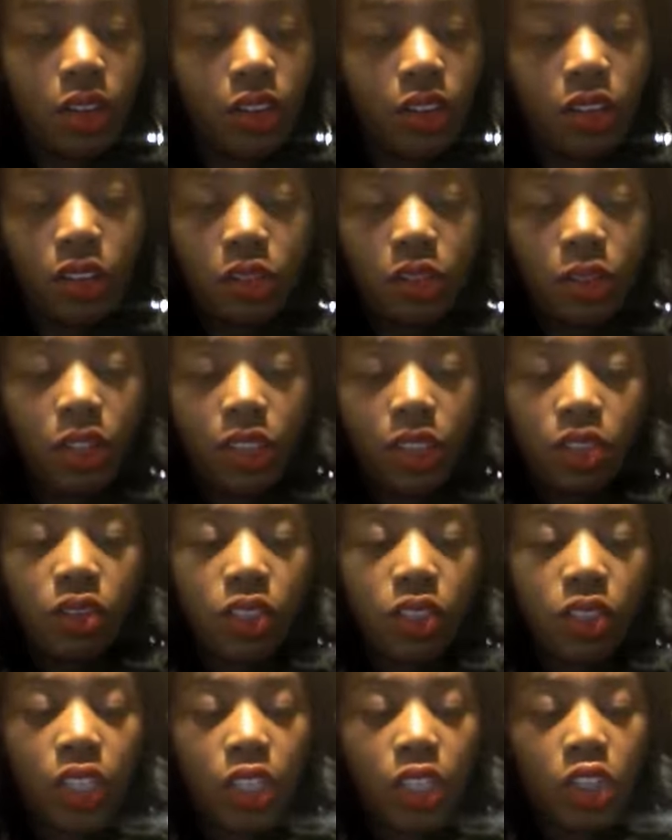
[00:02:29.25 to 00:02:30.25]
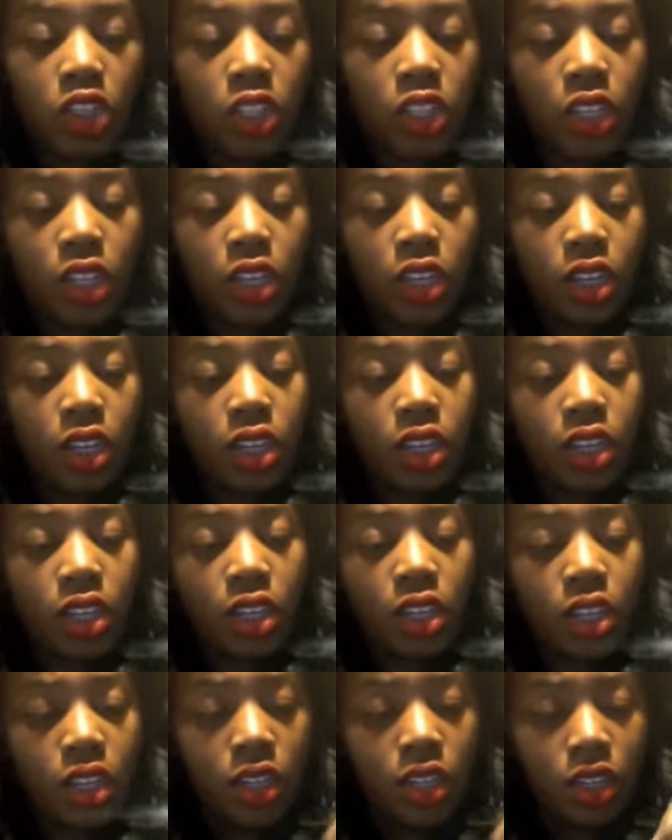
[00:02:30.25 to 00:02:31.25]
Just doing a little stitching.
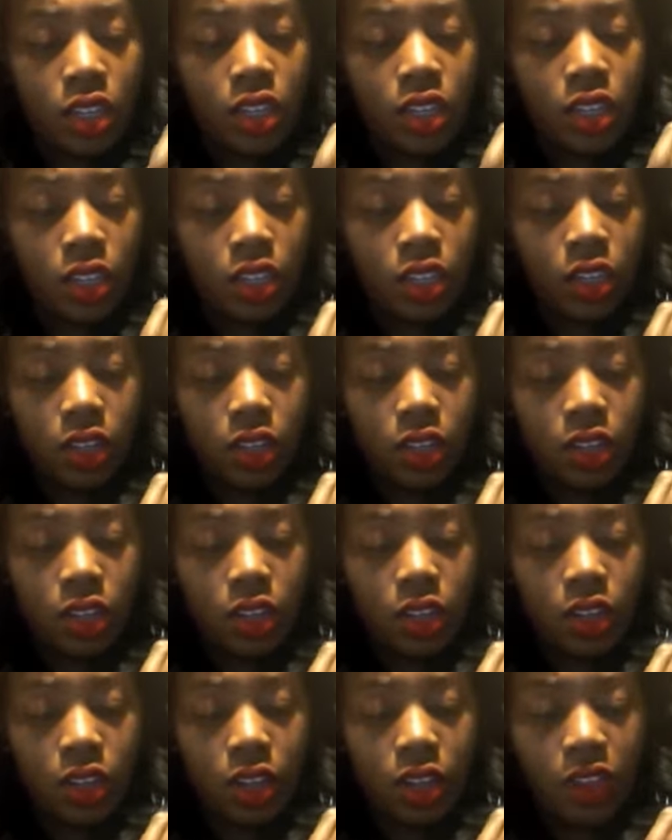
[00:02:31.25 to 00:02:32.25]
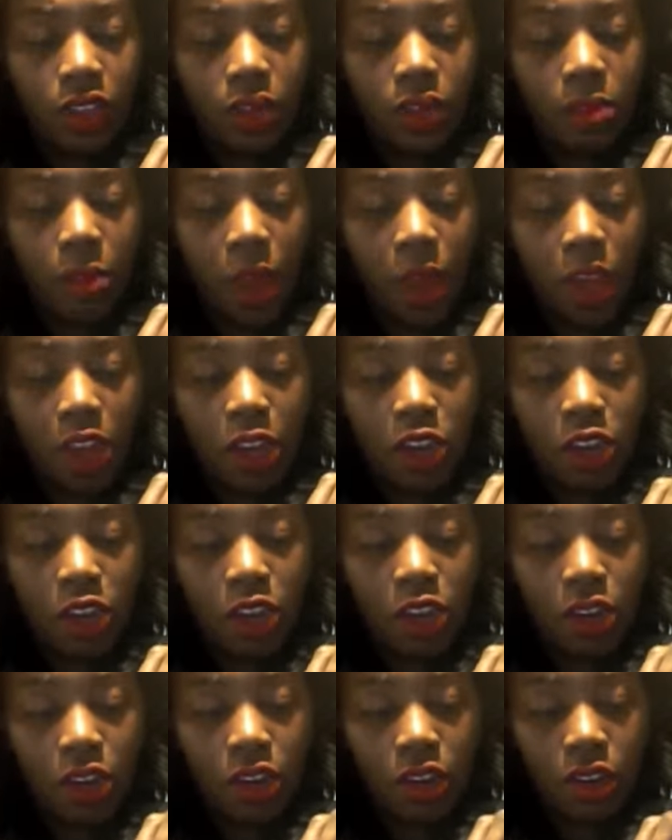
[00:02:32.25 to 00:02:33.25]
Nothing
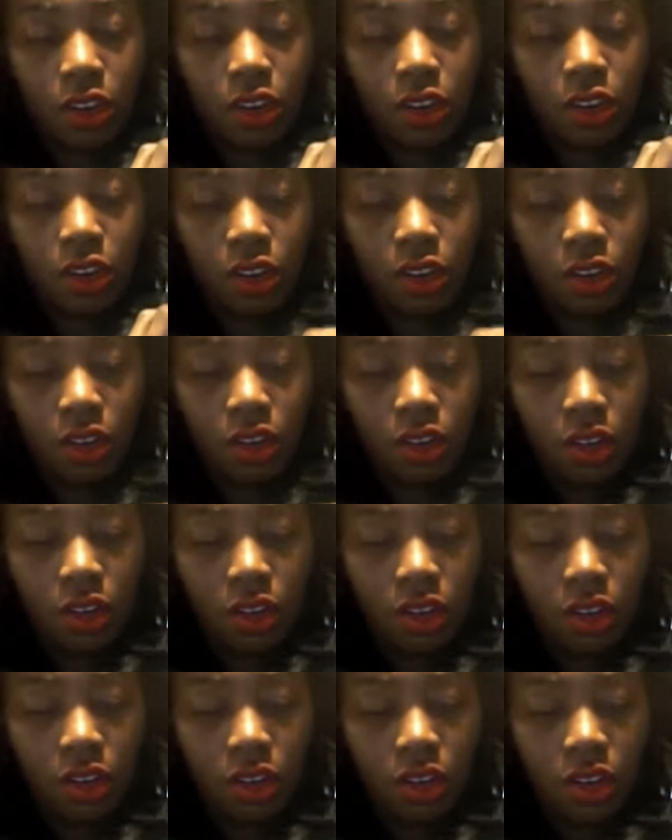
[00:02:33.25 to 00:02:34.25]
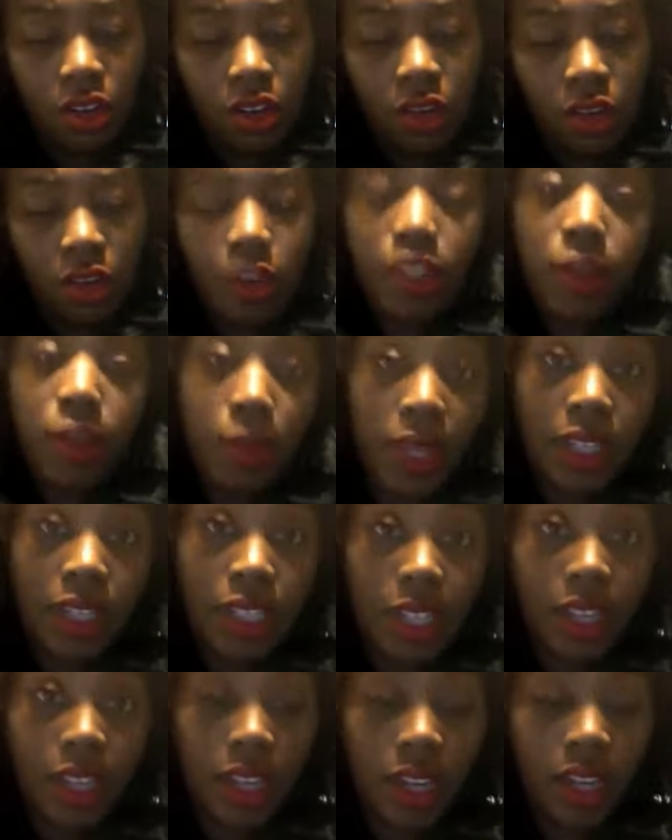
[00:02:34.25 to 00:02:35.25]
major. Well, let me not
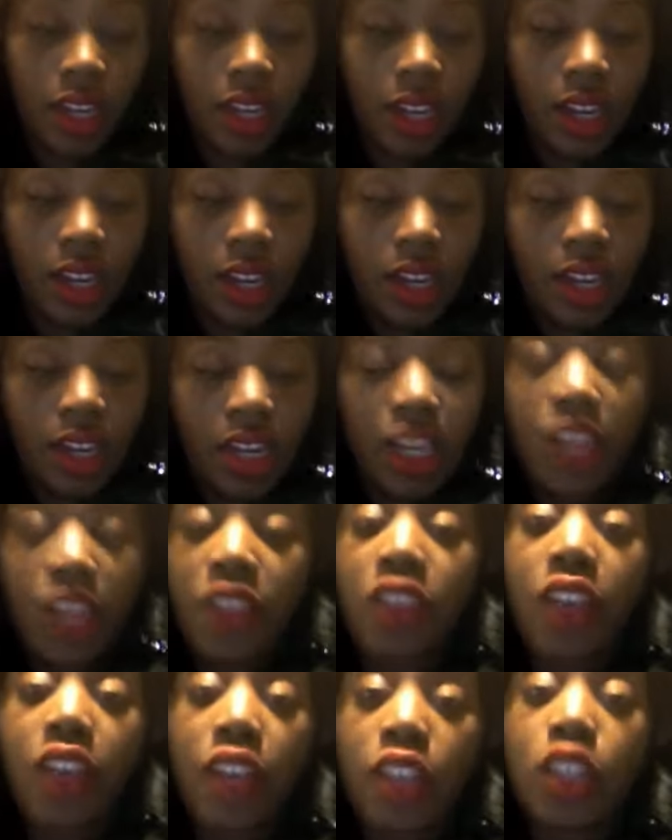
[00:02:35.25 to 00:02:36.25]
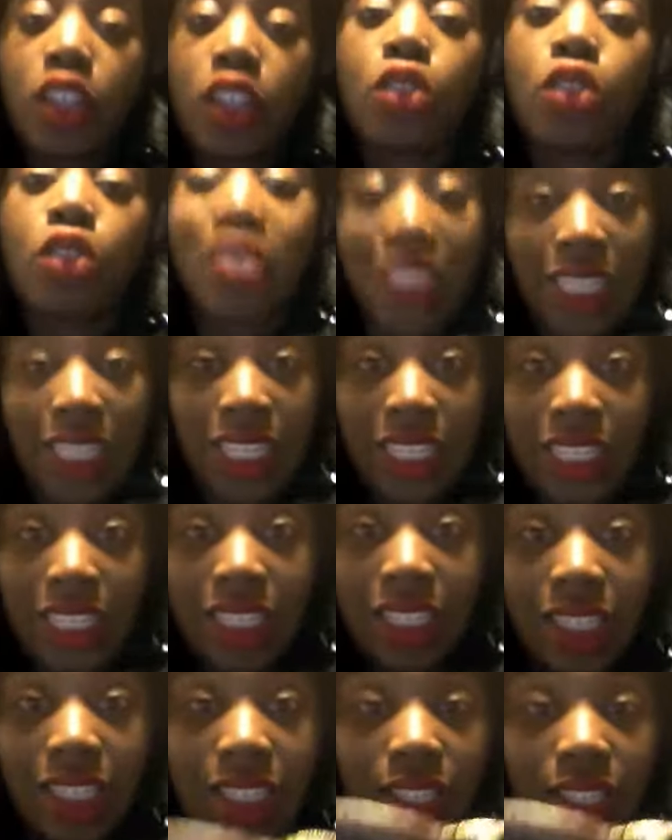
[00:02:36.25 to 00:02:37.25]
say that. Nothing too tedious.